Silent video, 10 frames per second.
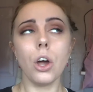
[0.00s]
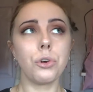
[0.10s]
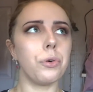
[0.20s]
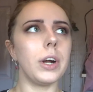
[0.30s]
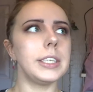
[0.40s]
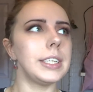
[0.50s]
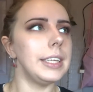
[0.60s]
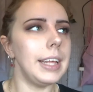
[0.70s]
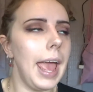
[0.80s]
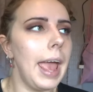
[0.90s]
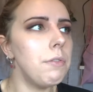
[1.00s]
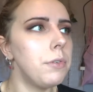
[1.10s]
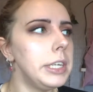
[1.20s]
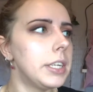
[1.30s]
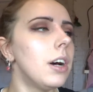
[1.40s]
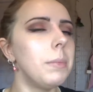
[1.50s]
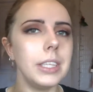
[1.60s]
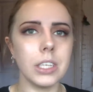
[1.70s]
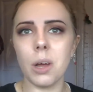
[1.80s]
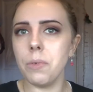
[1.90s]
Christ, every time at
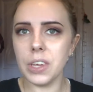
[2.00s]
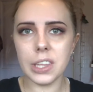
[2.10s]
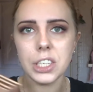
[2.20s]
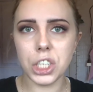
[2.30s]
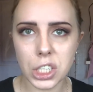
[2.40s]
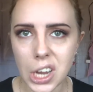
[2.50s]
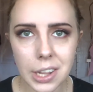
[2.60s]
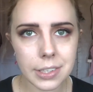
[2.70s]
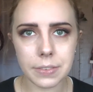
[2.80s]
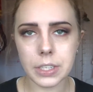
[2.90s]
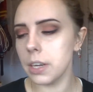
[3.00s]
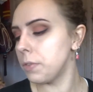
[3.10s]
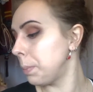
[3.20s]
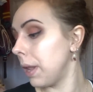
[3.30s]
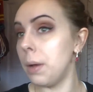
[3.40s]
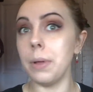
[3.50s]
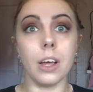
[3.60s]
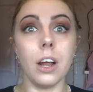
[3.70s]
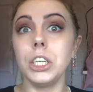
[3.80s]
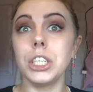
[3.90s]
this time of year, there's just tons of stuff to play with.
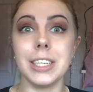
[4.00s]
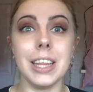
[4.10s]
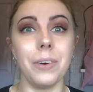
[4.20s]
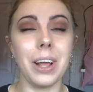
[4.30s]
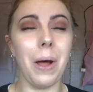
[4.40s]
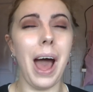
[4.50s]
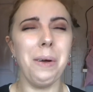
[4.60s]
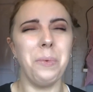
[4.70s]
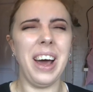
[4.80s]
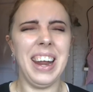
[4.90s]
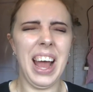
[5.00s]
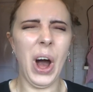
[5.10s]
And I just sit there and go, I want it